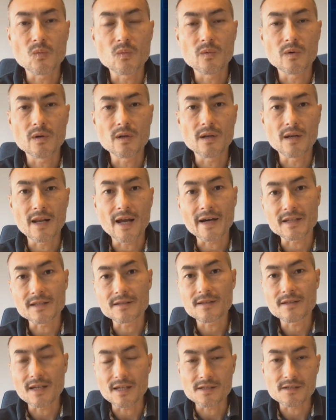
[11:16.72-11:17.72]

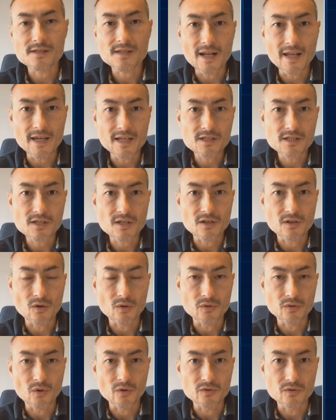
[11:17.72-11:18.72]
light installation
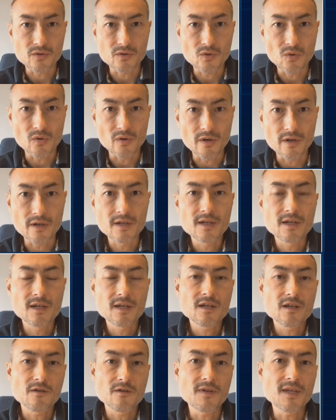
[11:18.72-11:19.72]
on your
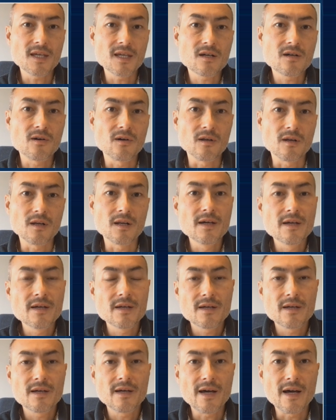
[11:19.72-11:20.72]
vehicle,
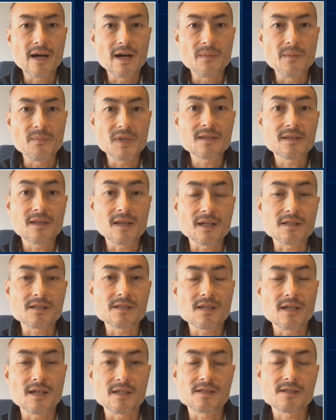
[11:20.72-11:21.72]

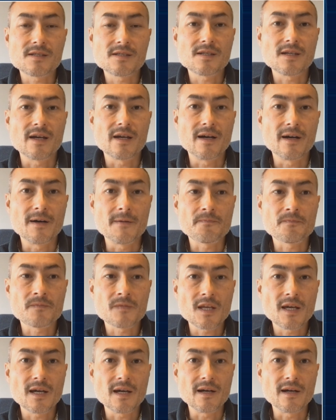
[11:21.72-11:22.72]
Mitteks is a
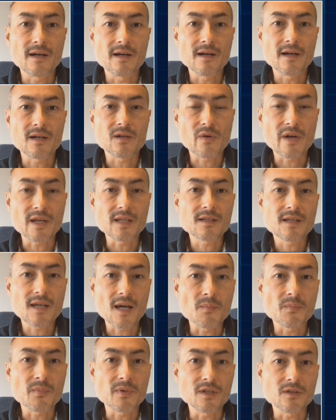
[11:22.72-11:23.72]
great
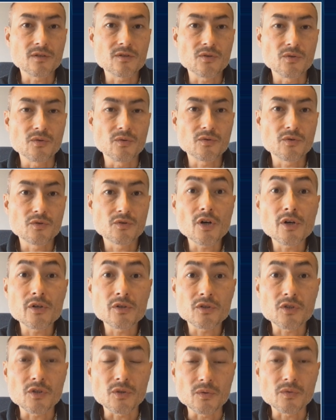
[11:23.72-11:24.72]
company to
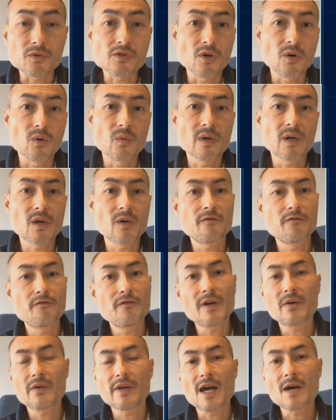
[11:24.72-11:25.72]
turn to. So we are
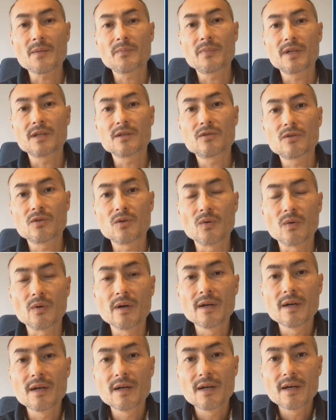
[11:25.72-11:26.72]
very happy
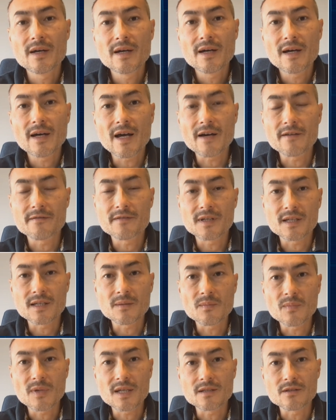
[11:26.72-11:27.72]
to
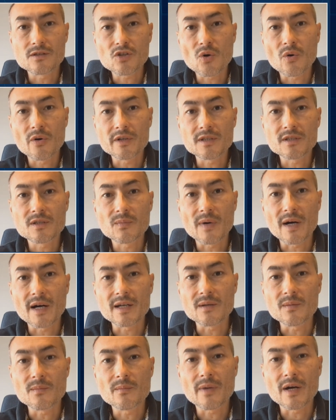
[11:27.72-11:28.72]
having been joined
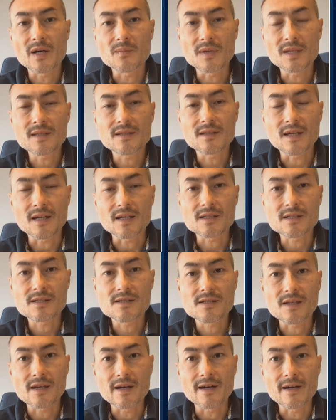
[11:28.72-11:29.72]
by
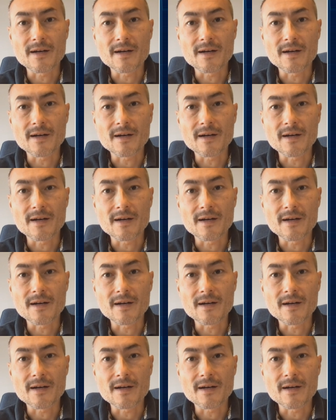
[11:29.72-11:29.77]
Mitteks